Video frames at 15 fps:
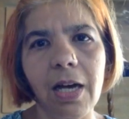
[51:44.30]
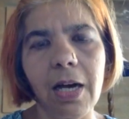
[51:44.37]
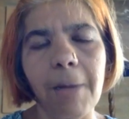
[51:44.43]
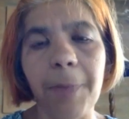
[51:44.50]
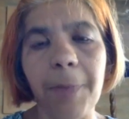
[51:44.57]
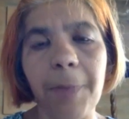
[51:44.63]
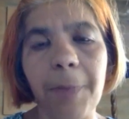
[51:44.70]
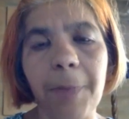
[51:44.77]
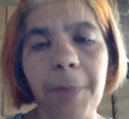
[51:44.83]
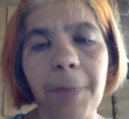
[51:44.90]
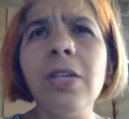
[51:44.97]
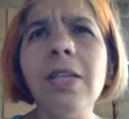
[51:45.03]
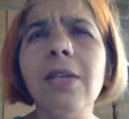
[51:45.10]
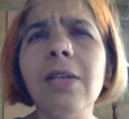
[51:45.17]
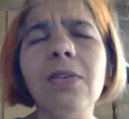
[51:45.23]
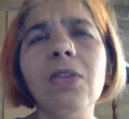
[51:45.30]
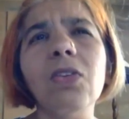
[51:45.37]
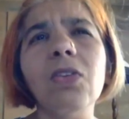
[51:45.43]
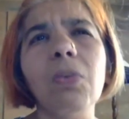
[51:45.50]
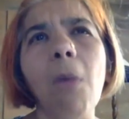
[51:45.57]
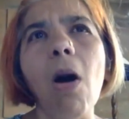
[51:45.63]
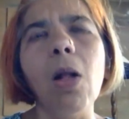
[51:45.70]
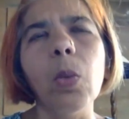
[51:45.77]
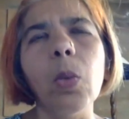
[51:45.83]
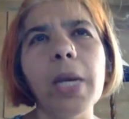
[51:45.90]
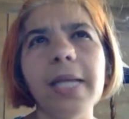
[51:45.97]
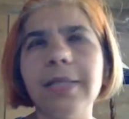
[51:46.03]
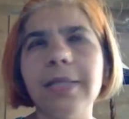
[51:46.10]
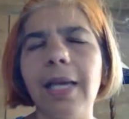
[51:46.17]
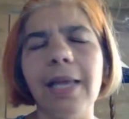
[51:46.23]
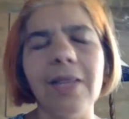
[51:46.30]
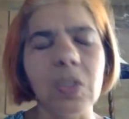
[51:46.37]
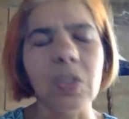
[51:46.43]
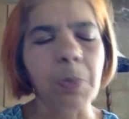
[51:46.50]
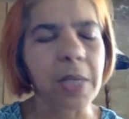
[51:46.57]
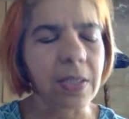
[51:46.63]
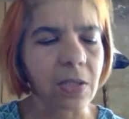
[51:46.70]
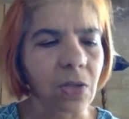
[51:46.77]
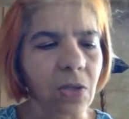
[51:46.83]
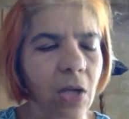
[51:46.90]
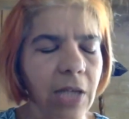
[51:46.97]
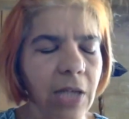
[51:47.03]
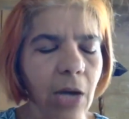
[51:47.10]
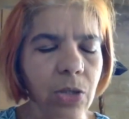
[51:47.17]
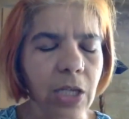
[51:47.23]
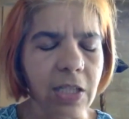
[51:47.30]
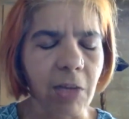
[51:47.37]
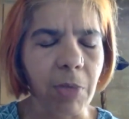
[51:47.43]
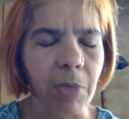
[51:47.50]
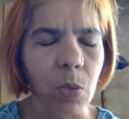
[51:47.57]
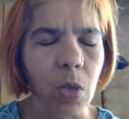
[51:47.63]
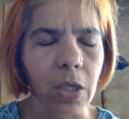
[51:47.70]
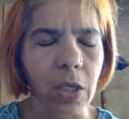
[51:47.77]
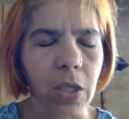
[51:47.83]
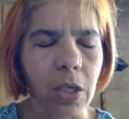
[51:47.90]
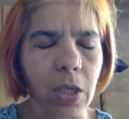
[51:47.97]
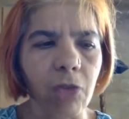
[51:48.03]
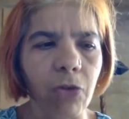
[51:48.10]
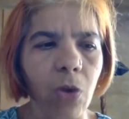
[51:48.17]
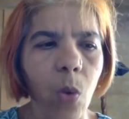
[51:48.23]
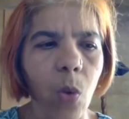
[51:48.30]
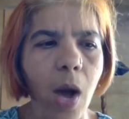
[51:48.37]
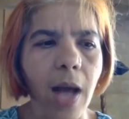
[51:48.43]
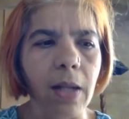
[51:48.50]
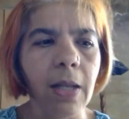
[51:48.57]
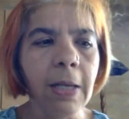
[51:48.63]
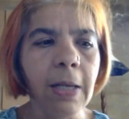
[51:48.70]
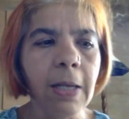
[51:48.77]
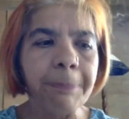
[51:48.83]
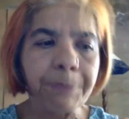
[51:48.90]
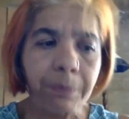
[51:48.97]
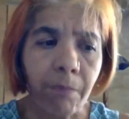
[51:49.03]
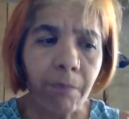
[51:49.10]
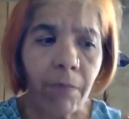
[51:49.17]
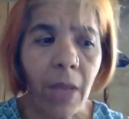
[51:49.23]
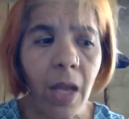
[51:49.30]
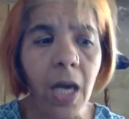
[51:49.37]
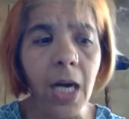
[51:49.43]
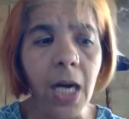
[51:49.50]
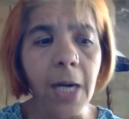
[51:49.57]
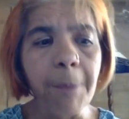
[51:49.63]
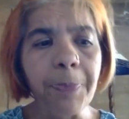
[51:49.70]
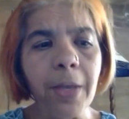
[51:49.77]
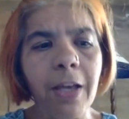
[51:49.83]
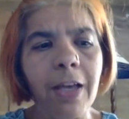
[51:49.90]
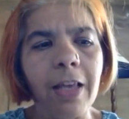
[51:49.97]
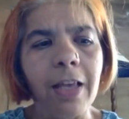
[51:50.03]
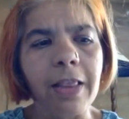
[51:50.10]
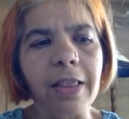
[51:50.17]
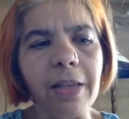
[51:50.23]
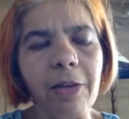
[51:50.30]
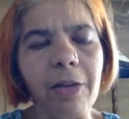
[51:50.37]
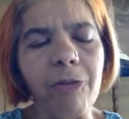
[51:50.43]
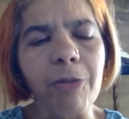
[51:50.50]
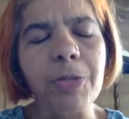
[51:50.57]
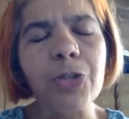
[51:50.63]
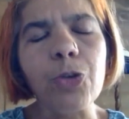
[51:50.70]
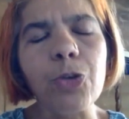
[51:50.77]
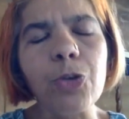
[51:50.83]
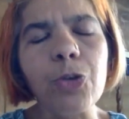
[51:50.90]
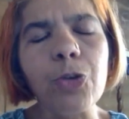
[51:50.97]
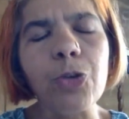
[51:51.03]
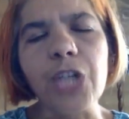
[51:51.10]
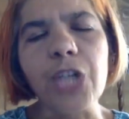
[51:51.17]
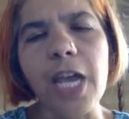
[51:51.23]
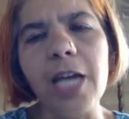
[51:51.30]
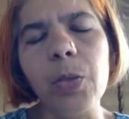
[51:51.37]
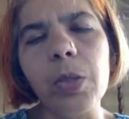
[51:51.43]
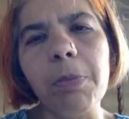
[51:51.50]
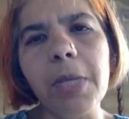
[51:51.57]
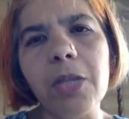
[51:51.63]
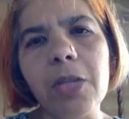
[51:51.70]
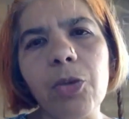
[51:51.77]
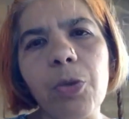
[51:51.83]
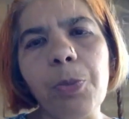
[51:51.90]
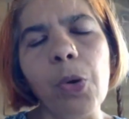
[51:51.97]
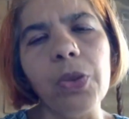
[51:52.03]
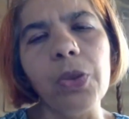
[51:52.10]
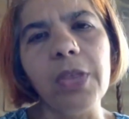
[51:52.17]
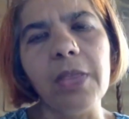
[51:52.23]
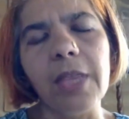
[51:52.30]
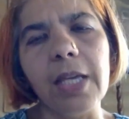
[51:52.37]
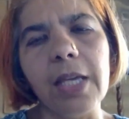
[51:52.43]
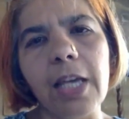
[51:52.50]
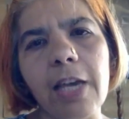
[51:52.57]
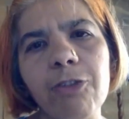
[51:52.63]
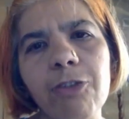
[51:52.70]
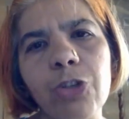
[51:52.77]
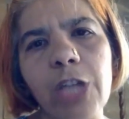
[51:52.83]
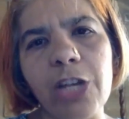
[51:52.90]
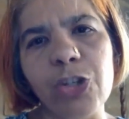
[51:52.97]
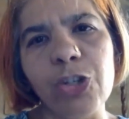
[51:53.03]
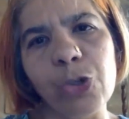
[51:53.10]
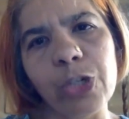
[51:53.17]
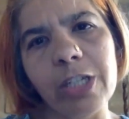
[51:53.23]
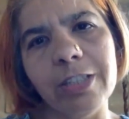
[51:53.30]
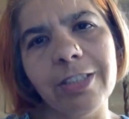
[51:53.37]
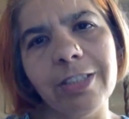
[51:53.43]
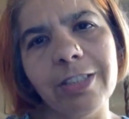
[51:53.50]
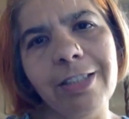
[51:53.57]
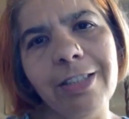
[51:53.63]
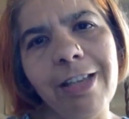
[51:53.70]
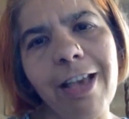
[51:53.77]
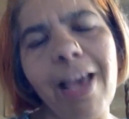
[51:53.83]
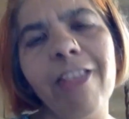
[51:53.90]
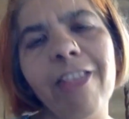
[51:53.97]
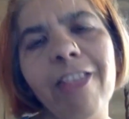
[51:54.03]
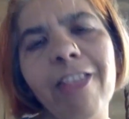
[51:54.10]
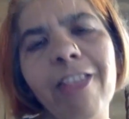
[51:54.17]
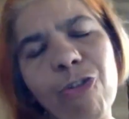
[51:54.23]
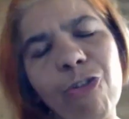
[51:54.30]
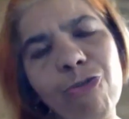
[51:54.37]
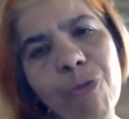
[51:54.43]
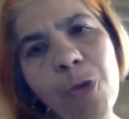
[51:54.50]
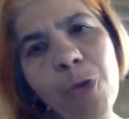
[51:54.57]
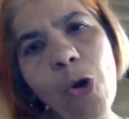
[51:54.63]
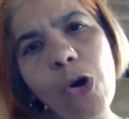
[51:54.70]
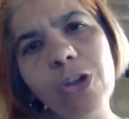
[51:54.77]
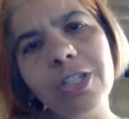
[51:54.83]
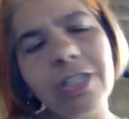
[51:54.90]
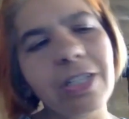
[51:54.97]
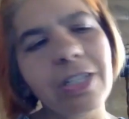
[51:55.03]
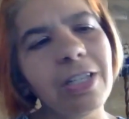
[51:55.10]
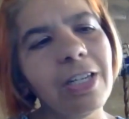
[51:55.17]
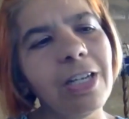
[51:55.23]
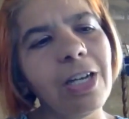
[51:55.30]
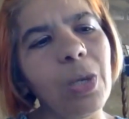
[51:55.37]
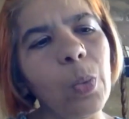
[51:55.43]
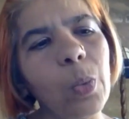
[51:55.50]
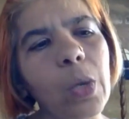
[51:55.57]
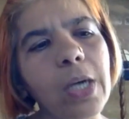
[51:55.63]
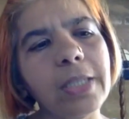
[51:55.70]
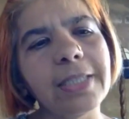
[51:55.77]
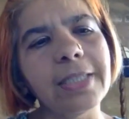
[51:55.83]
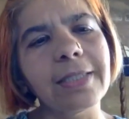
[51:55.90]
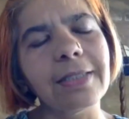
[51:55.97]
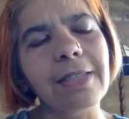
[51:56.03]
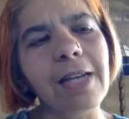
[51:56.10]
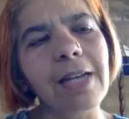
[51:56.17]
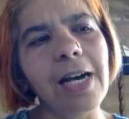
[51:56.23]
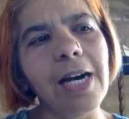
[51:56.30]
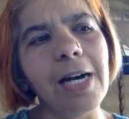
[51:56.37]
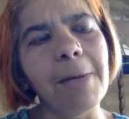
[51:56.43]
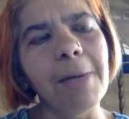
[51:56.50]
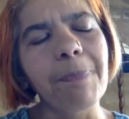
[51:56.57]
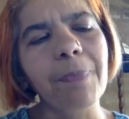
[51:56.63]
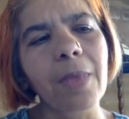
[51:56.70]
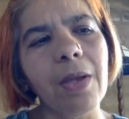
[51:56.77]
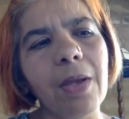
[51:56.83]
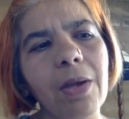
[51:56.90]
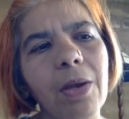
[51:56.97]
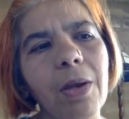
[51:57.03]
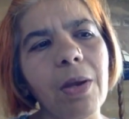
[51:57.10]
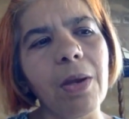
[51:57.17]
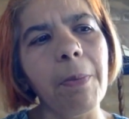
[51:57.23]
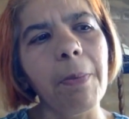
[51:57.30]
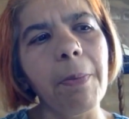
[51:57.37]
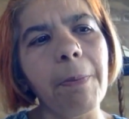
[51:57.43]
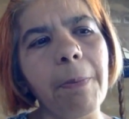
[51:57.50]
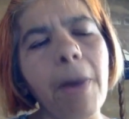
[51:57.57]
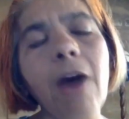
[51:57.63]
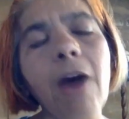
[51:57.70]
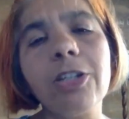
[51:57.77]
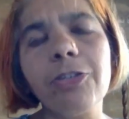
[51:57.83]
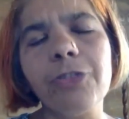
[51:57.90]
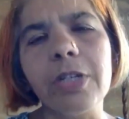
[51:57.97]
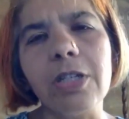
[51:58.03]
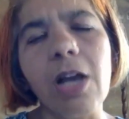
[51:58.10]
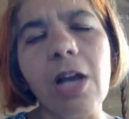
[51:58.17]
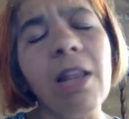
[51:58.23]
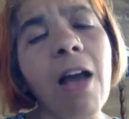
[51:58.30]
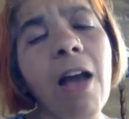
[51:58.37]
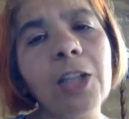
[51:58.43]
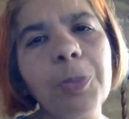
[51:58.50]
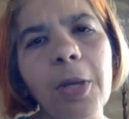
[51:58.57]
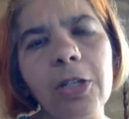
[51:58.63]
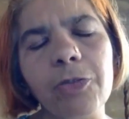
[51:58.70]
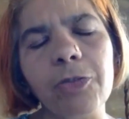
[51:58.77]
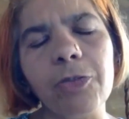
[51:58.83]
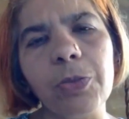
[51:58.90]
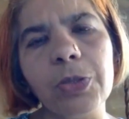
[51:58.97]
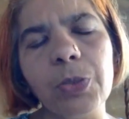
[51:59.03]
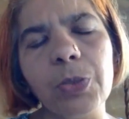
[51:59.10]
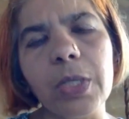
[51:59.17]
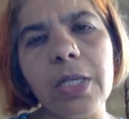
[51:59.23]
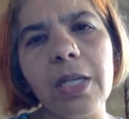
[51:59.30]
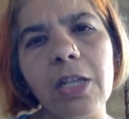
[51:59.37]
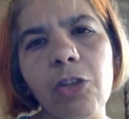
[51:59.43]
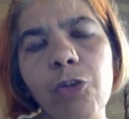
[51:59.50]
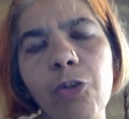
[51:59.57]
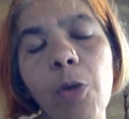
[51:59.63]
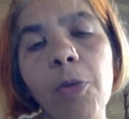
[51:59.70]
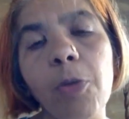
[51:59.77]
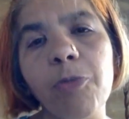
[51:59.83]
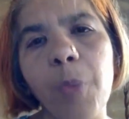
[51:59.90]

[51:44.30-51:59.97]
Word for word: Um, and you see this in small ways. Again, this piece is not out yet. I've been working on it for a while. Um, the women's groups shared with me the report that they gave to their donors. And the report was, um, part of it, a large part of it was written in the form of